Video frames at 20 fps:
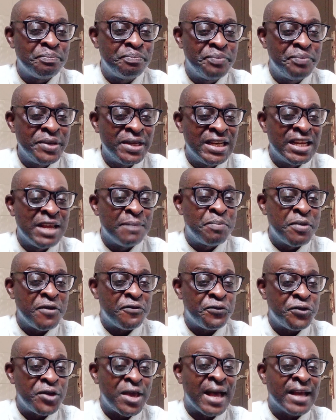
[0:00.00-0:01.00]
PDP
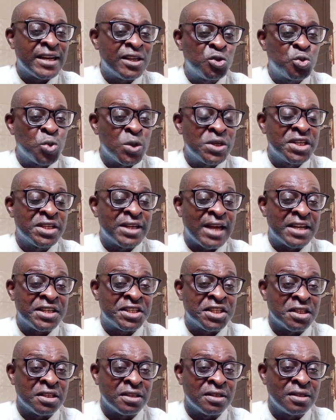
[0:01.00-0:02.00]
feared in
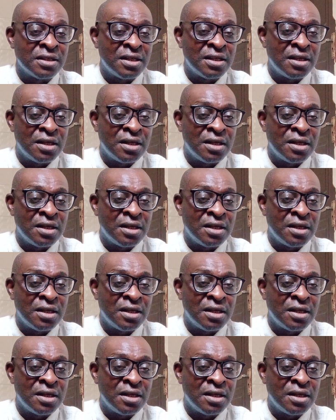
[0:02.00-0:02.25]
2019